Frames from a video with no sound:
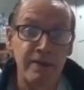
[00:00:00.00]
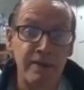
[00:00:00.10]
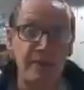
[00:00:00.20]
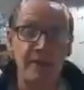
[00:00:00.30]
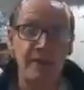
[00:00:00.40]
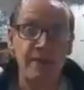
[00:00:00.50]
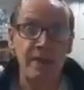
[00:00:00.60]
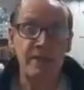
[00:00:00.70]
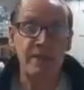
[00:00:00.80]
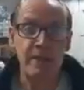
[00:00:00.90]
the
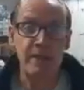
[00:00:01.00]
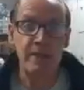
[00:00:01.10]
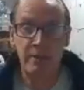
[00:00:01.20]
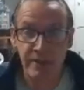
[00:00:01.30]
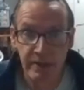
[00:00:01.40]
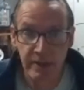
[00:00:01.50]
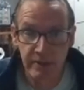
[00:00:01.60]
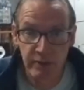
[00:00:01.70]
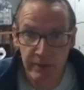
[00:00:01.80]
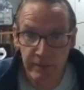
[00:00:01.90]

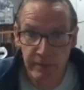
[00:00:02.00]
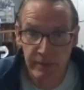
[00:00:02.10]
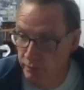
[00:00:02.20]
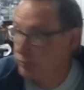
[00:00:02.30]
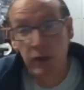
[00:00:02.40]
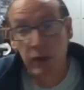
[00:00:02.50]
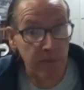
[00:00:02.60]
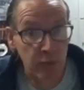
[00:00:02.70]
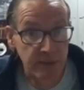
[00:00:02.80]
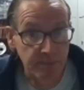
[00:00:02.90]
defaults. Totally
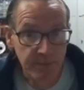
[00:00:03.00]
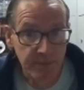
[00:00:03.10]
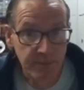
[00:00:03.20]
far from it.